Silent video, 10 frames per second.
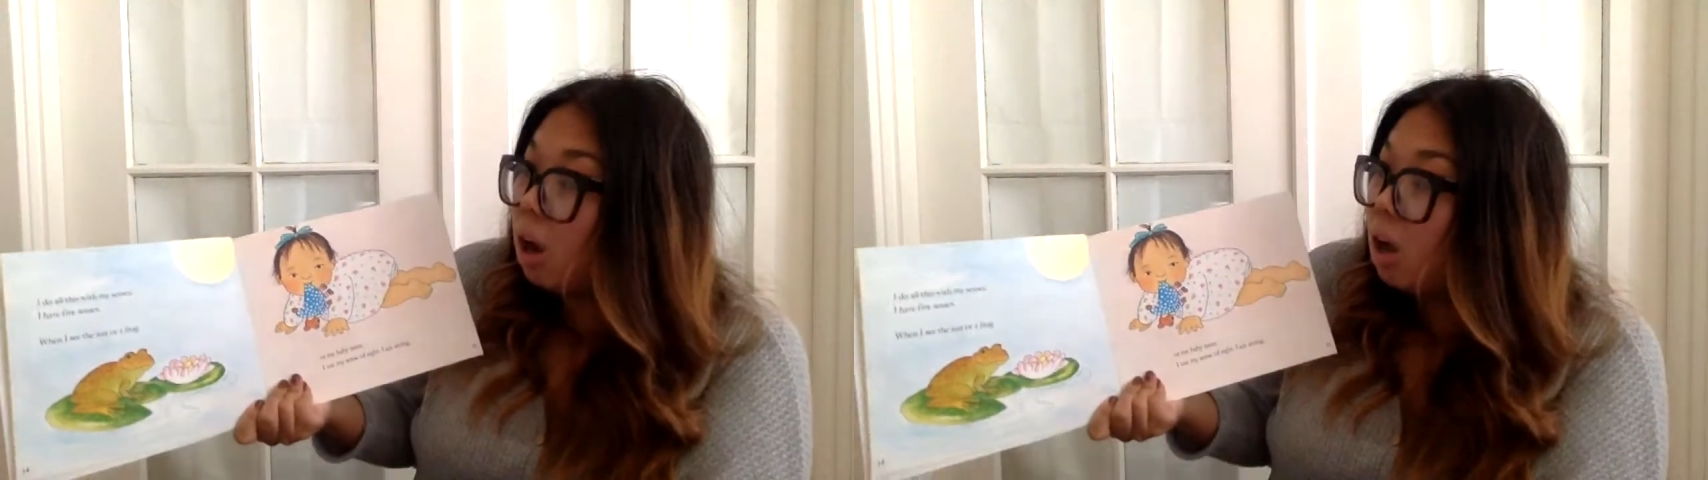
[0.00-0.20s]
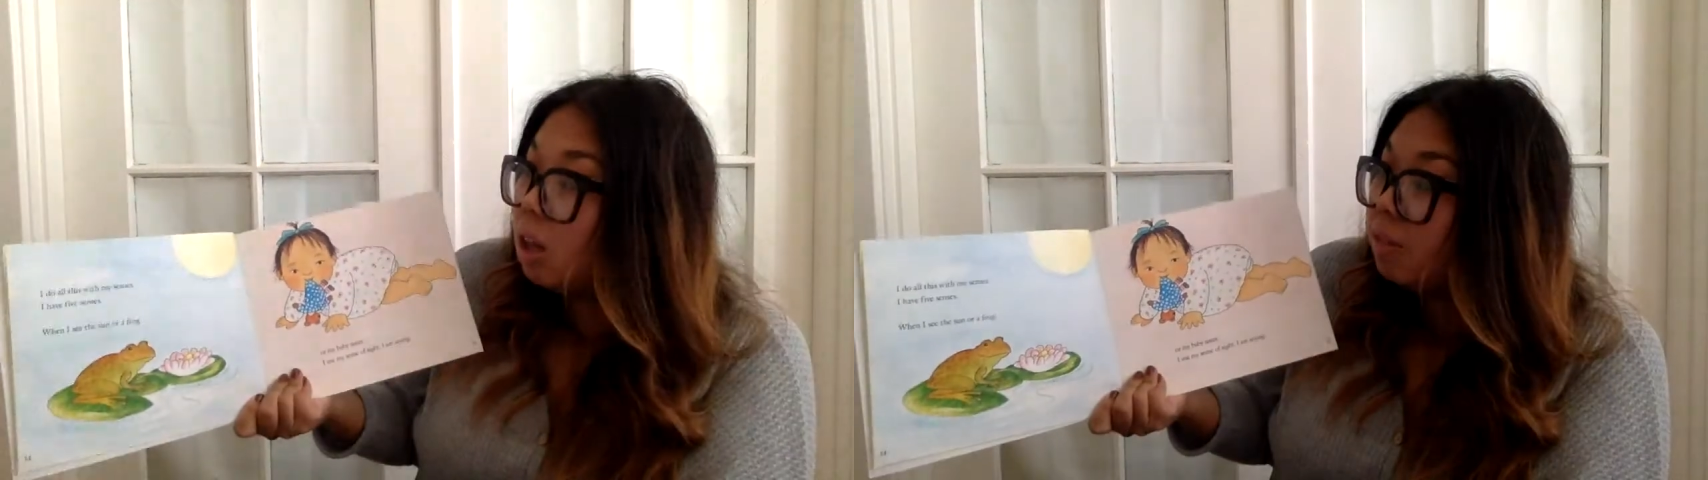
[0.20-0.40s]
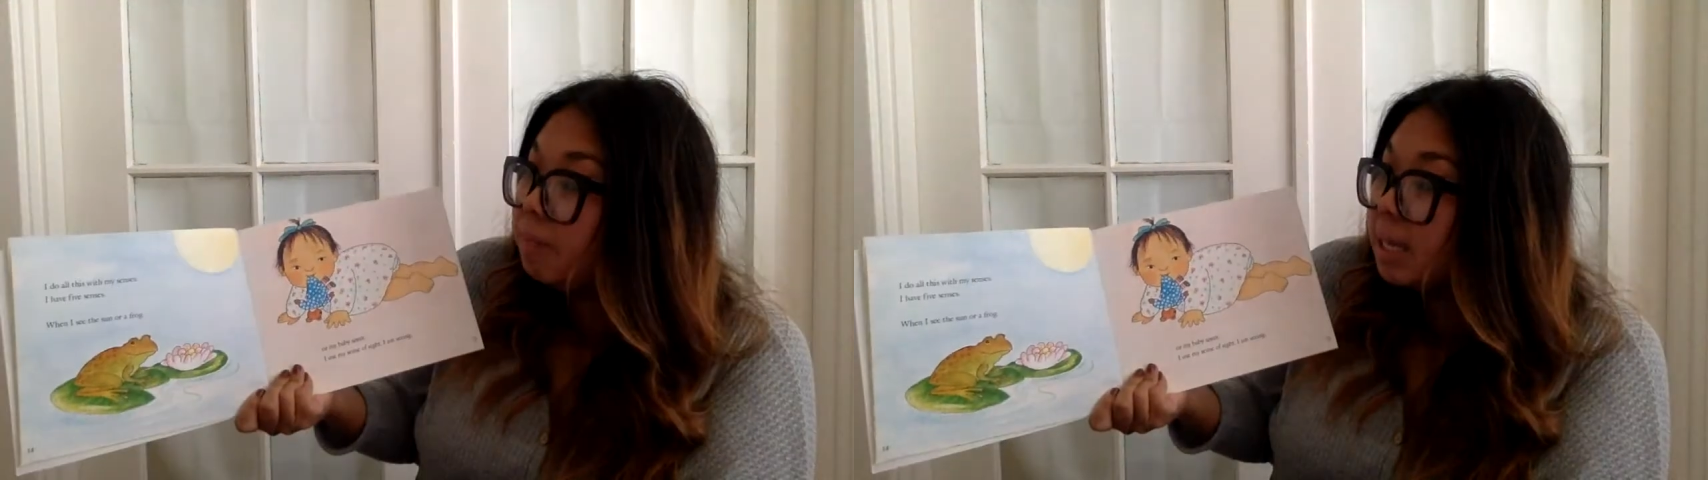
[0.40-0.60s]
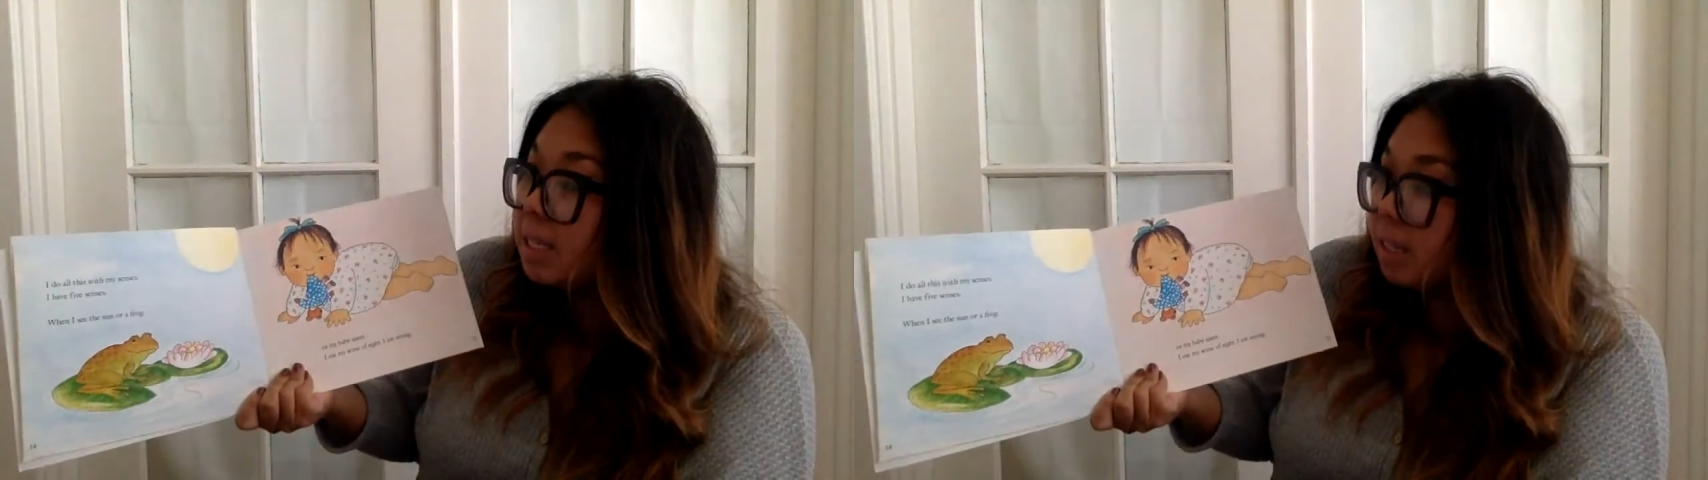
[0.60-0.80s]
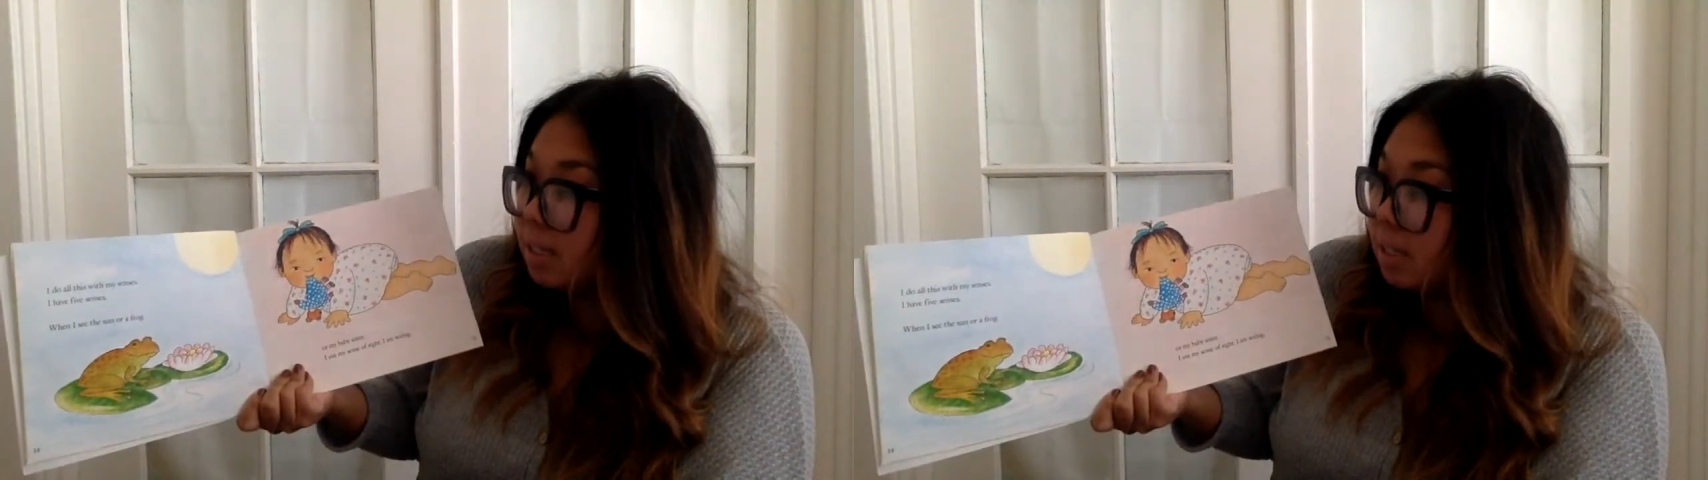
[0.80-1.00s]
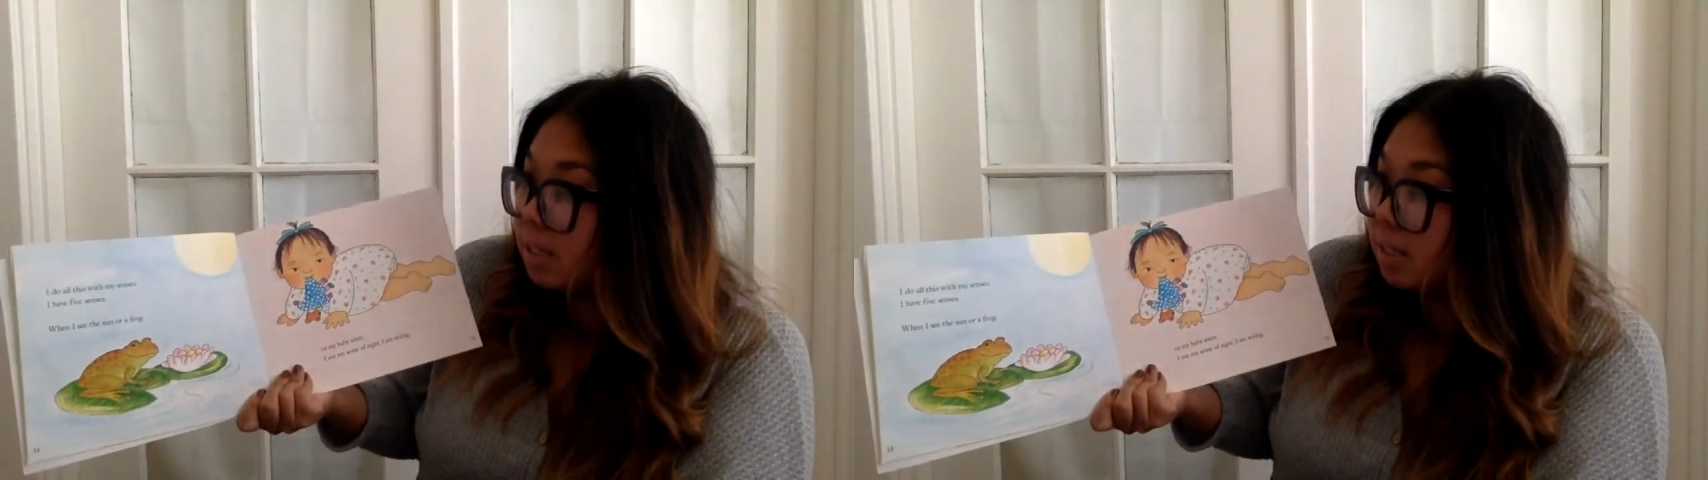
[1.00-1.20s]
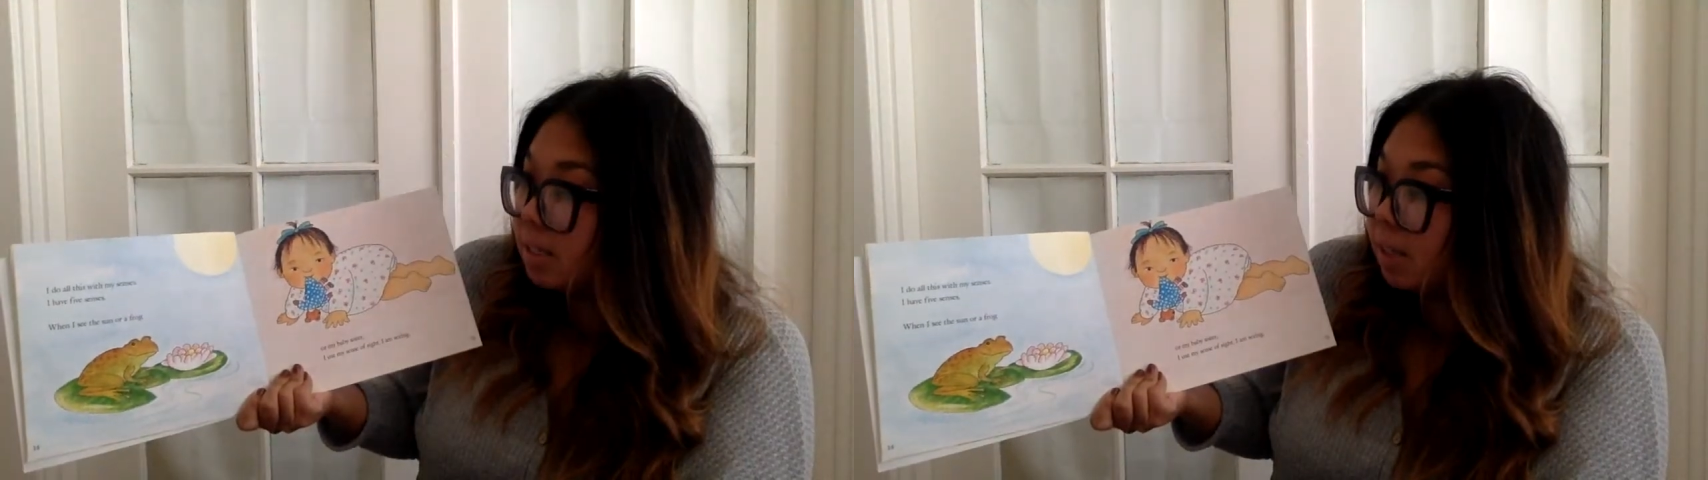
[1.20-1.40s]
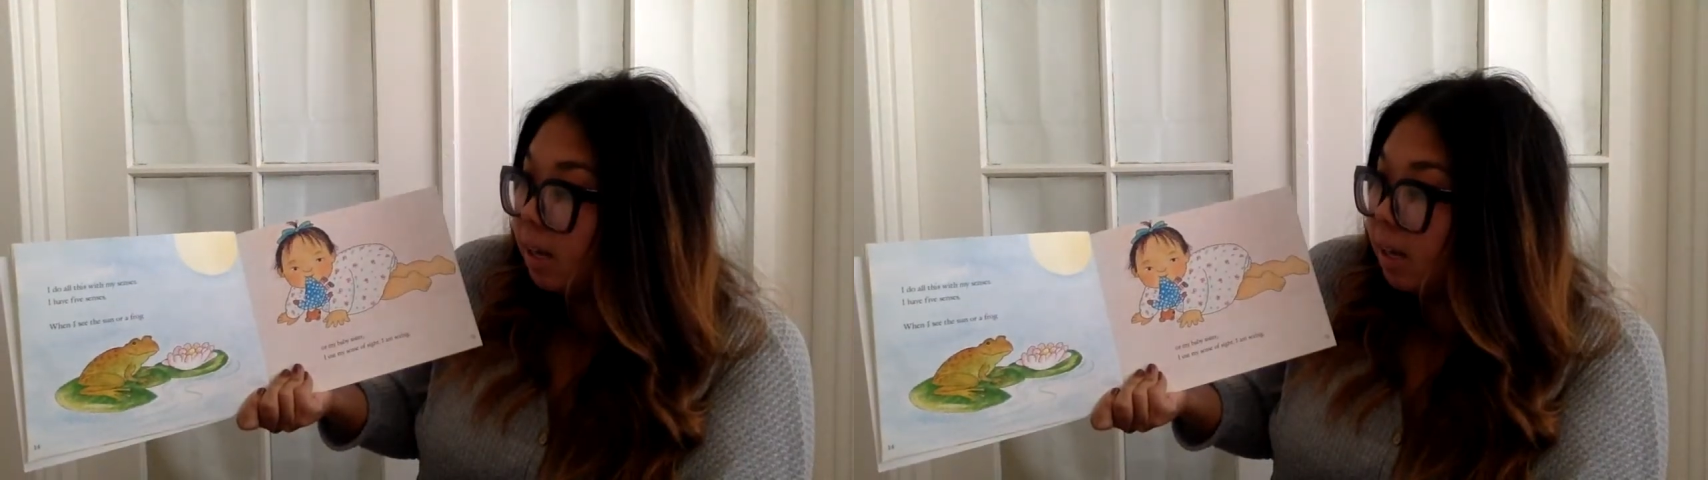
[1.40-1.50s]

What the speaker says: all of my senses.